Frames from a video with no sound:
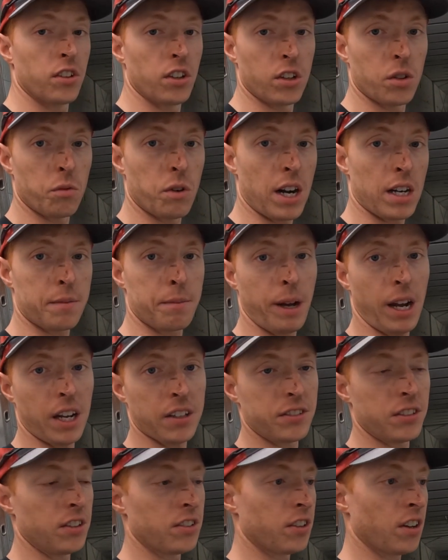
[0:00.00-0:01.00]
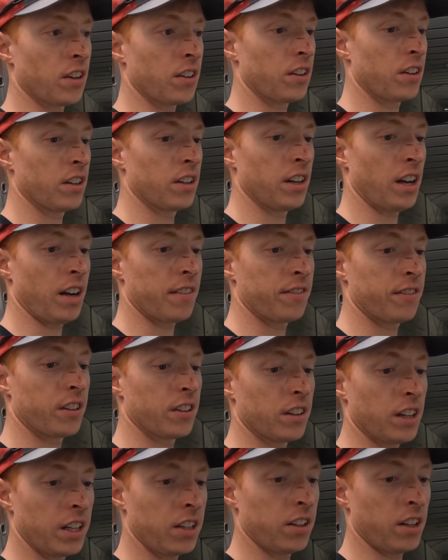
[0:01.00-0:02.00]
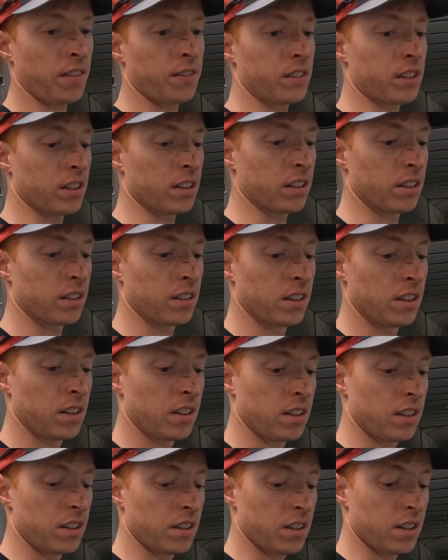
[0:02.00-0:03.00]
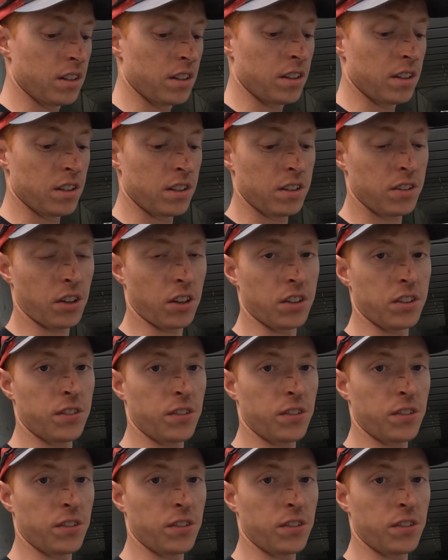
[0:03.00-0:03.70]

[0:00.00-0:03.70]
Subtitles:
you can walk past each other and not feel like you have to turn